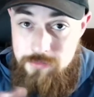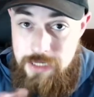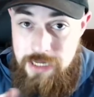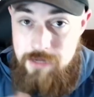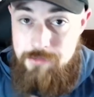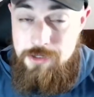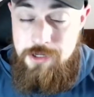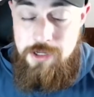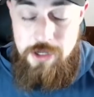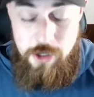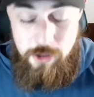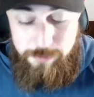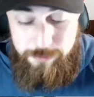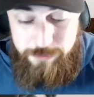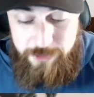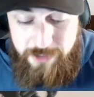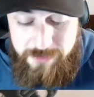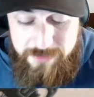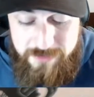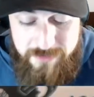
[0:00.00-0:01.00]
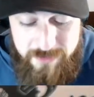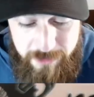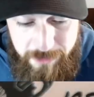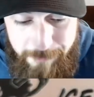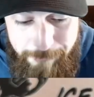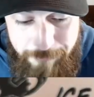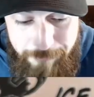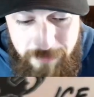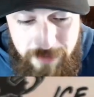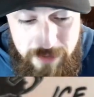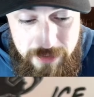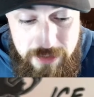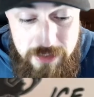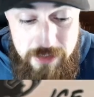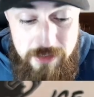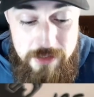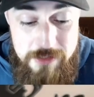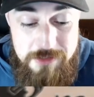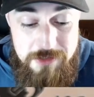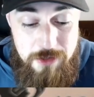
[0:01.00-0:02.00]
how many of y'all play The Sim.
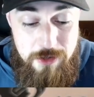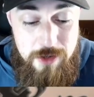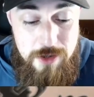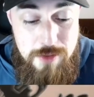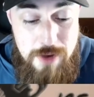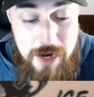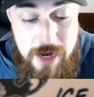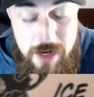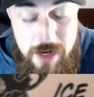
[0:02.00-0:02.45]
This card right